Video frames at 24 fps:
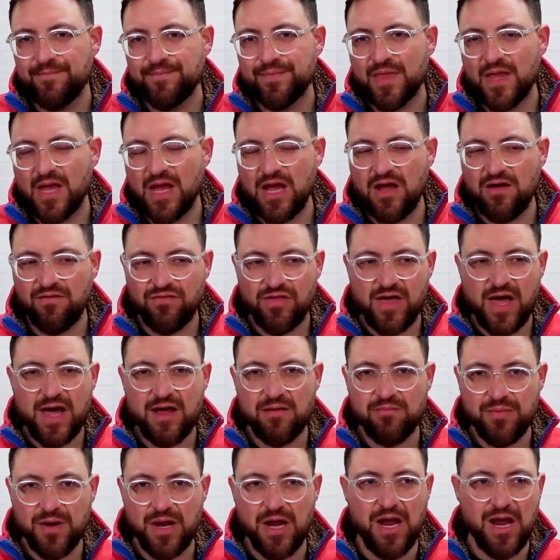If
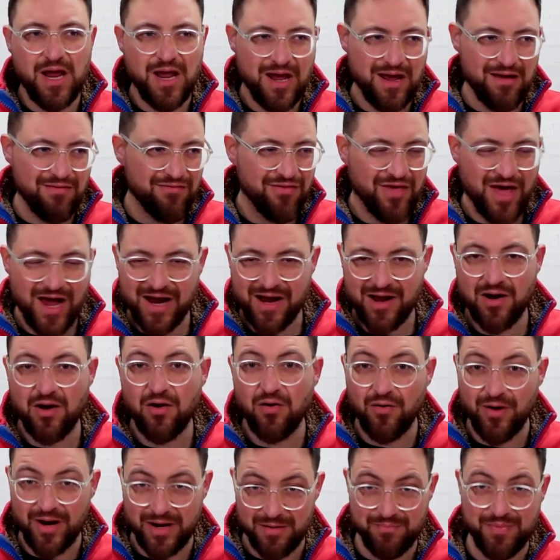that
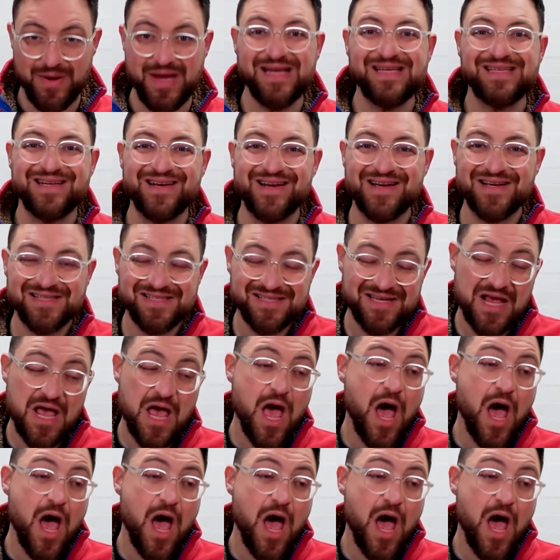goal had beaten us,